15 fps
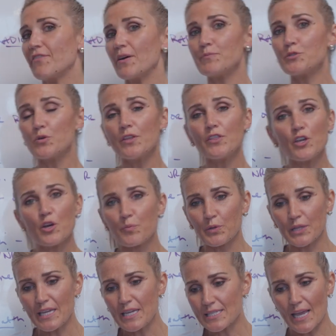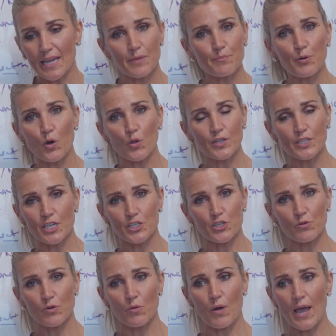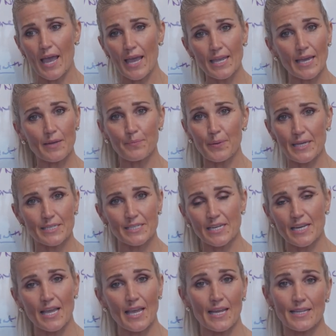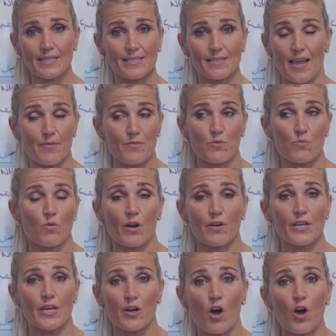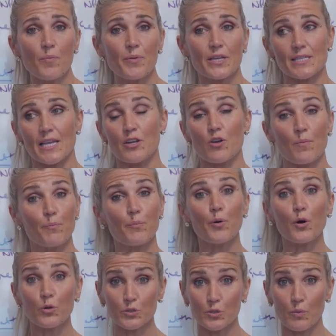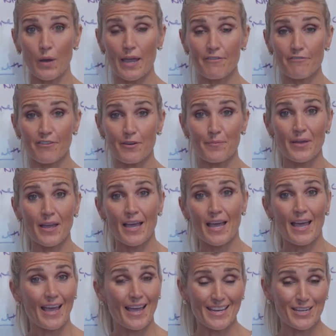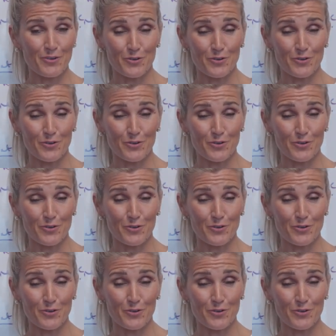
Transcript: if I'm doing the obliques, I can pull the tissue away and piston it, and I don't worry at all because I know I'm pulled away from any